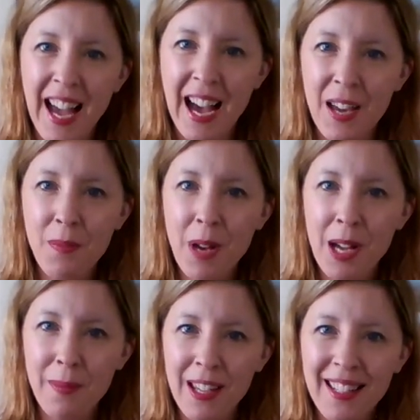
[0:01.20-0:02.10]
Hi,
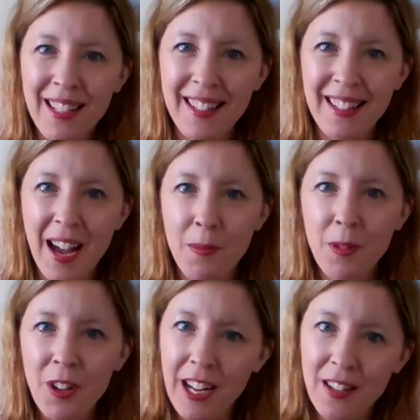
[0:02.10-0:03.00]
mamas. I'm
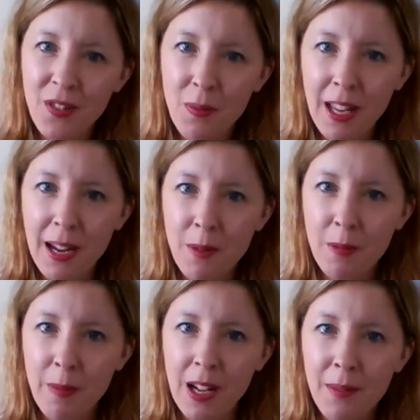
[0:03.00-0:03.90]
Grace from Labor
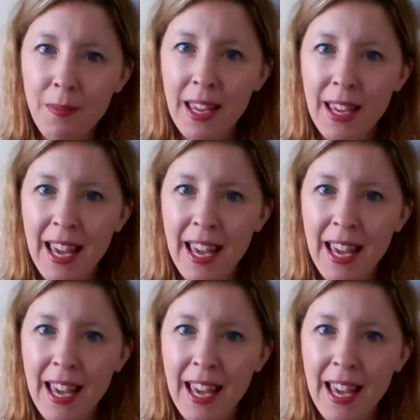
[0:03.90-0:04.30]
Mom,